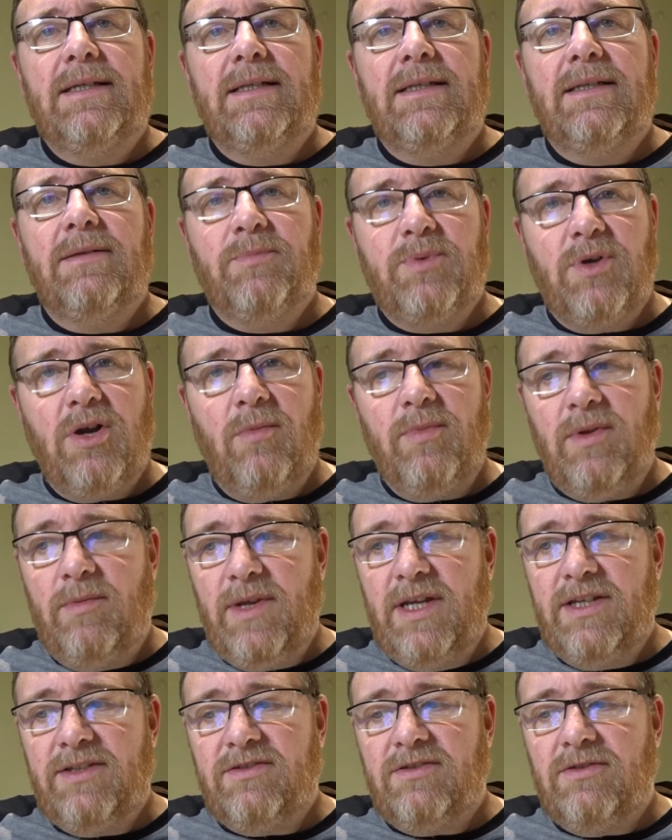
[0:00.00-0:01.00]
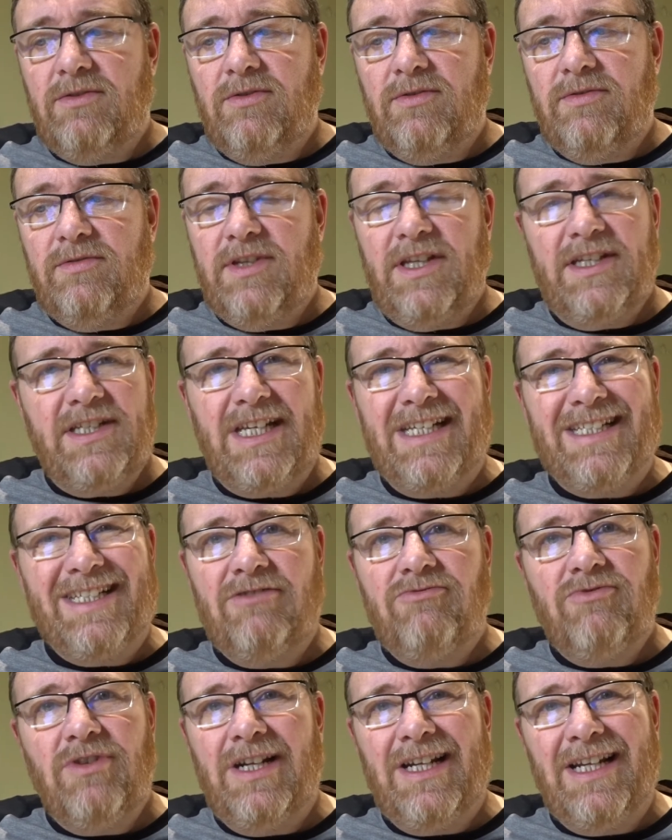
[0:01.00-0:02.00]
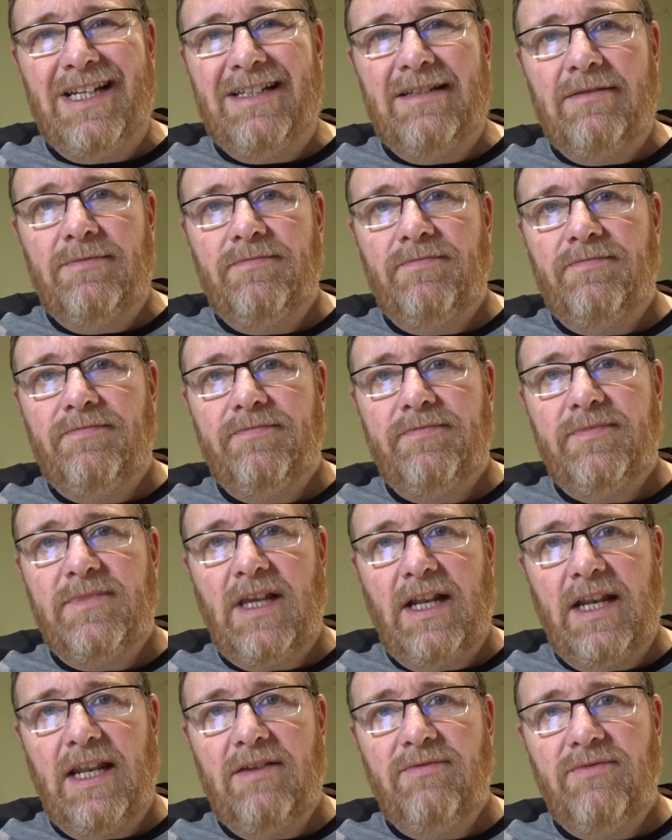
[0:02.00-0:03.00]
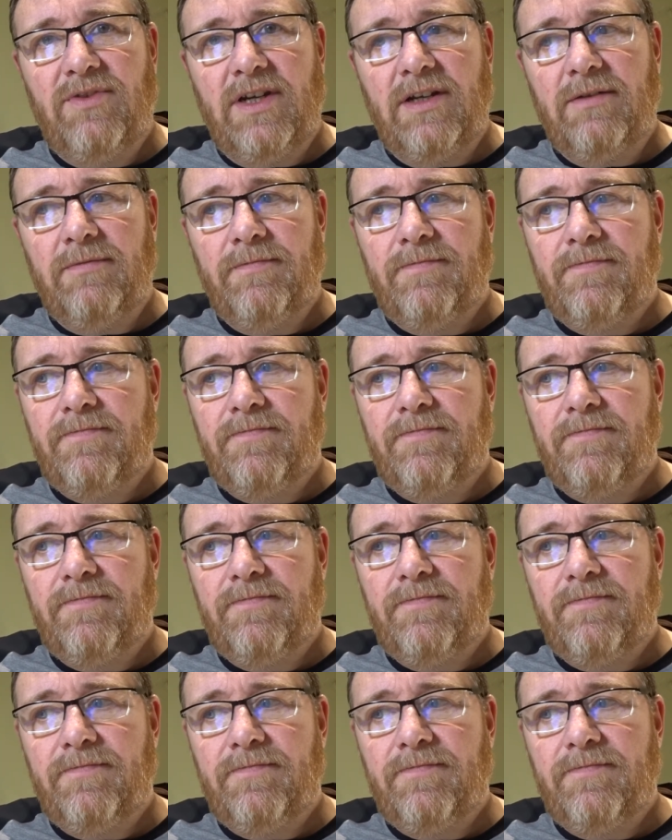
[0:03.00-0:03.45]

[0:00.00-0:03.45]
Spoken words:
The problem is though, this isn't really delivering